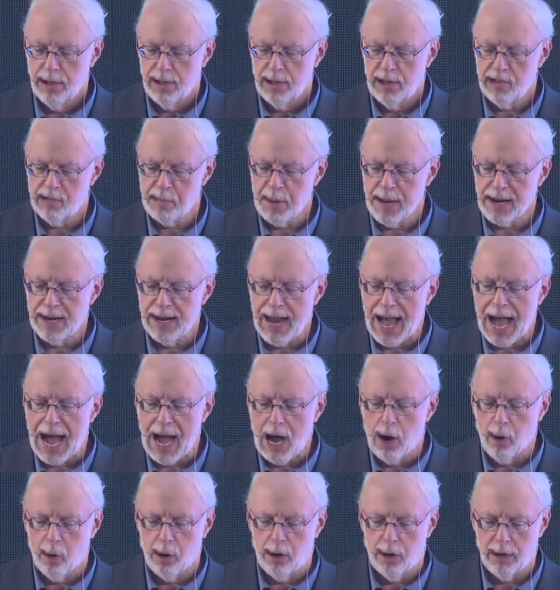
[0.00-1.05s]
He spent an
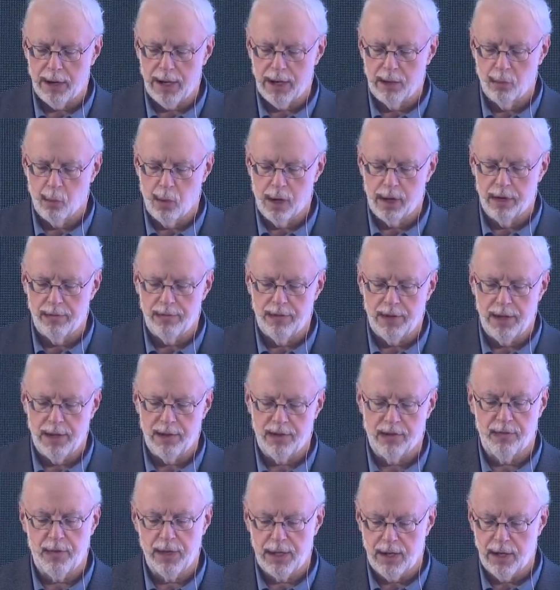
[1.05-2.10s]
hour in one of
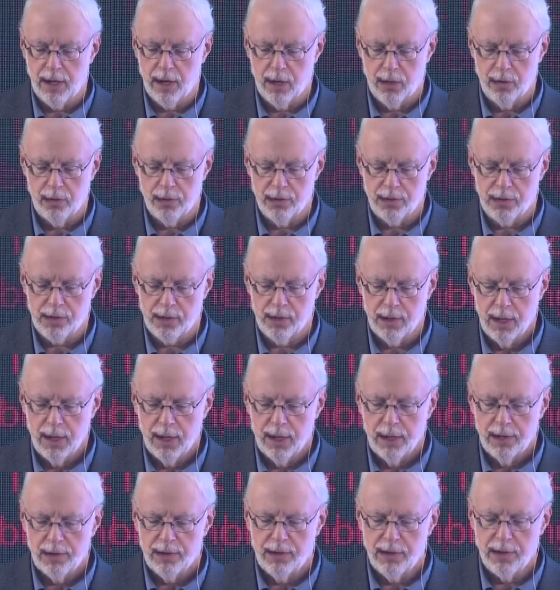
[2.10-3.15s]
his videos
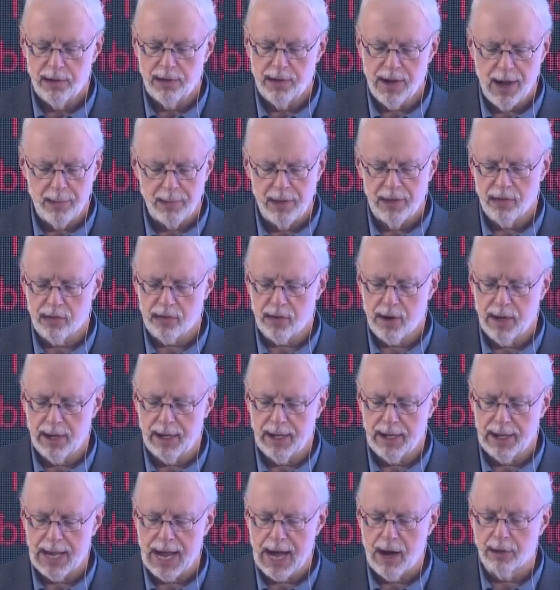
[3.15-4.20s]

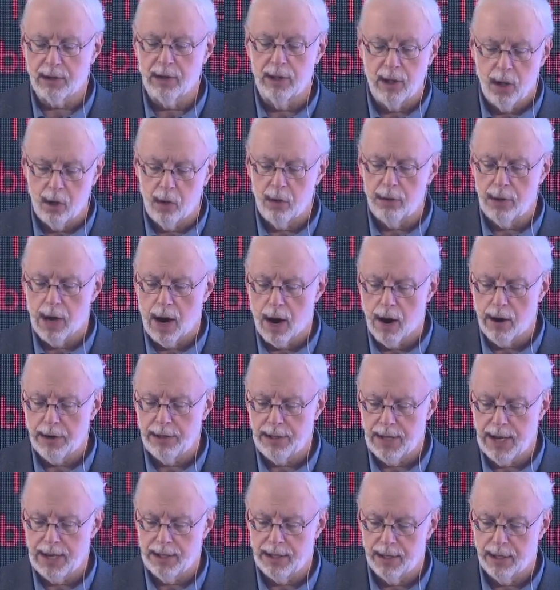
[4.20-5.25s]
demonstrating how to load R
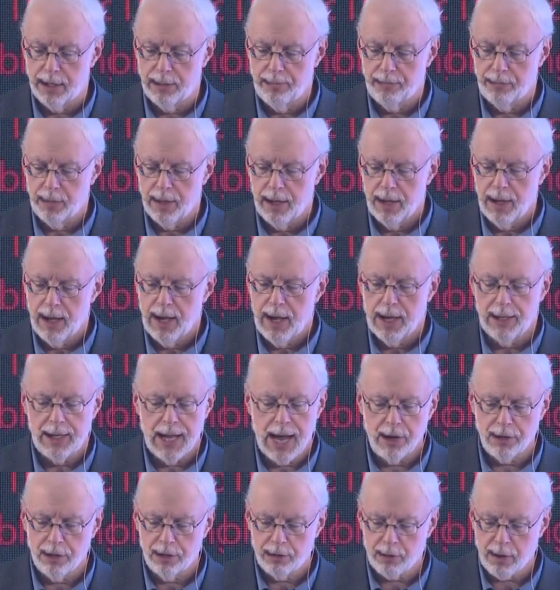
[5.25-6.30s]
data and
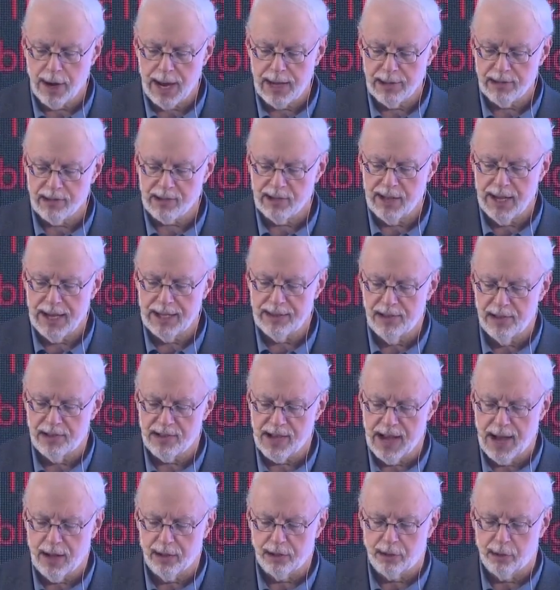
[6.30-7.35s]
how to translate
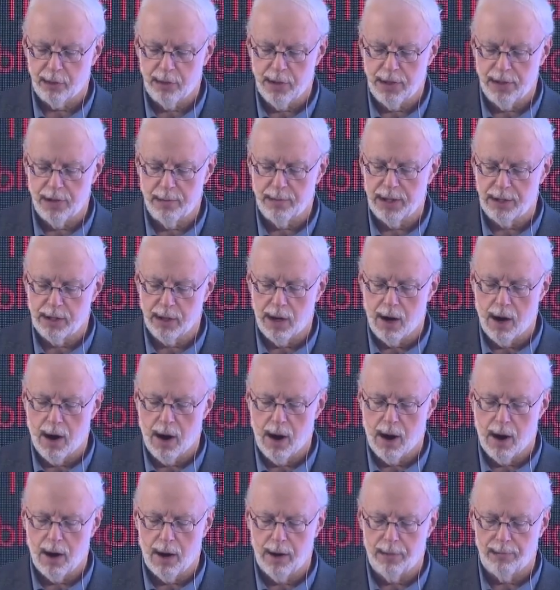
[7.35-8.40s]
this algorithm into
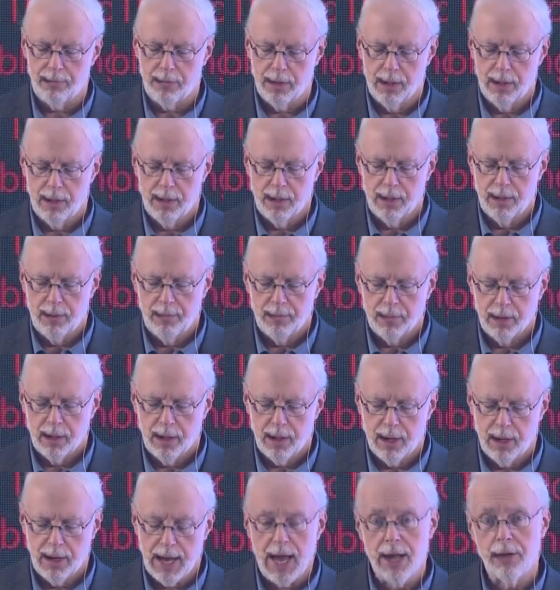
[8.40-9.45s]
R.
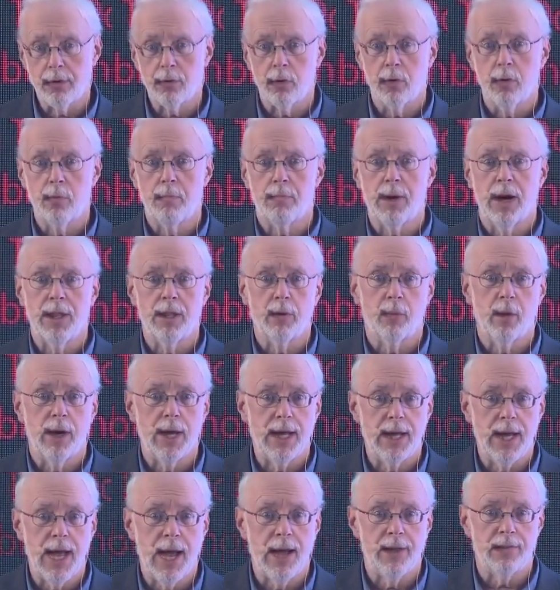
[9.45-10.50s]
Uh, Andrew, by the
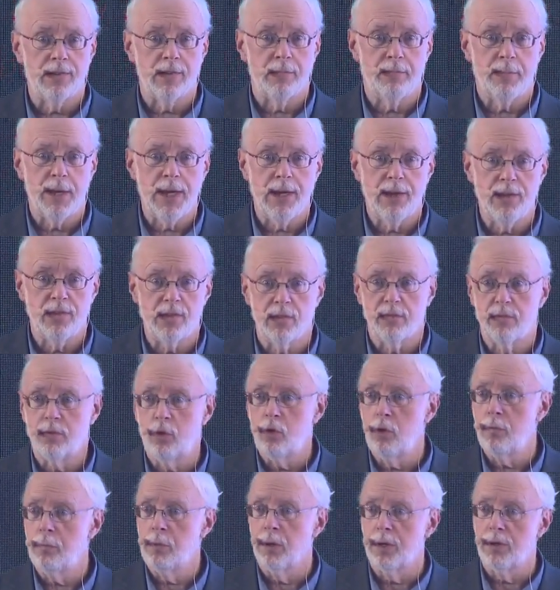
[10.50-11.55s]
way, has a piece of
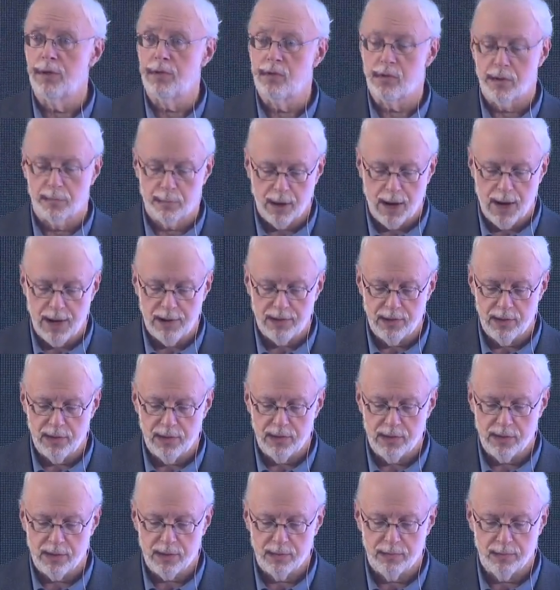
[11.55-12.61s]
two Pulitzer
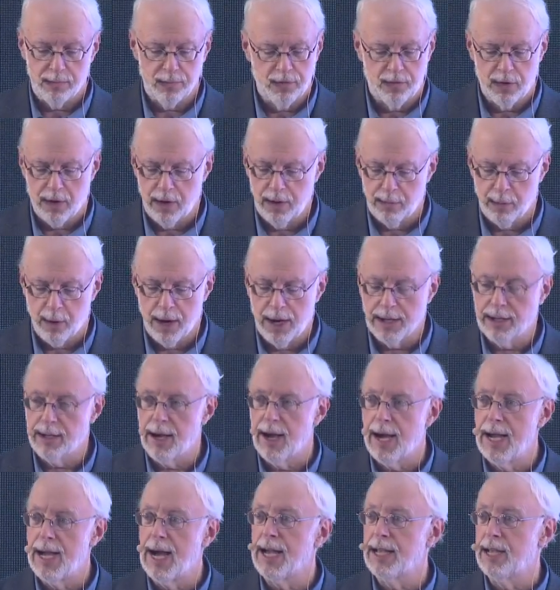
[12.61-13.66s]
Prizes, very bright
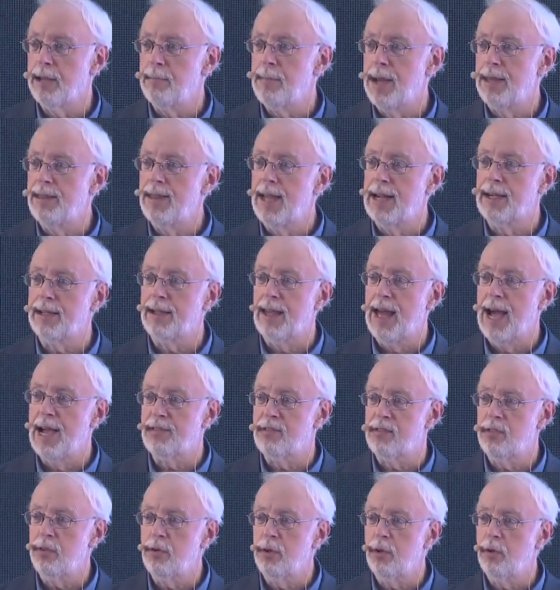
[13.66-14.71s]
guy. I commend that
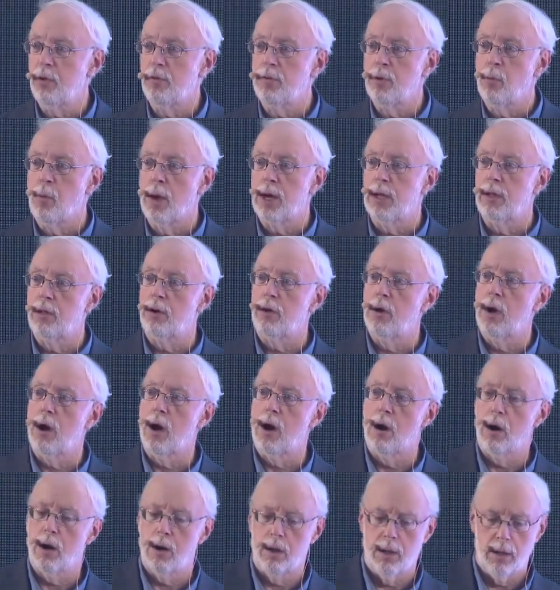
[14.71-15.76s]
class to you if you want to learn
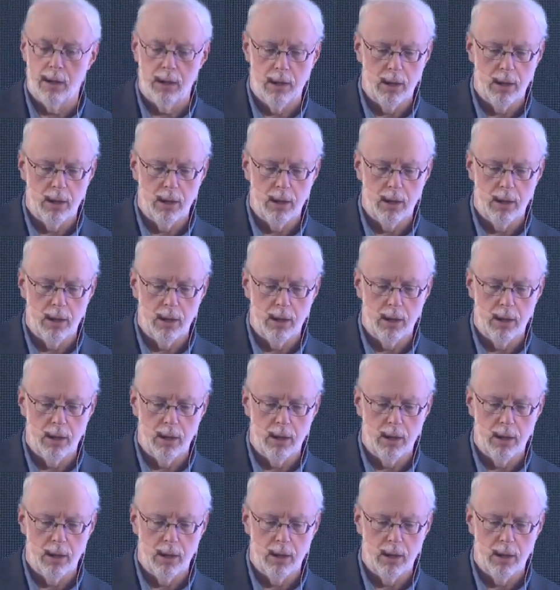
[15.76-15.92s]
R.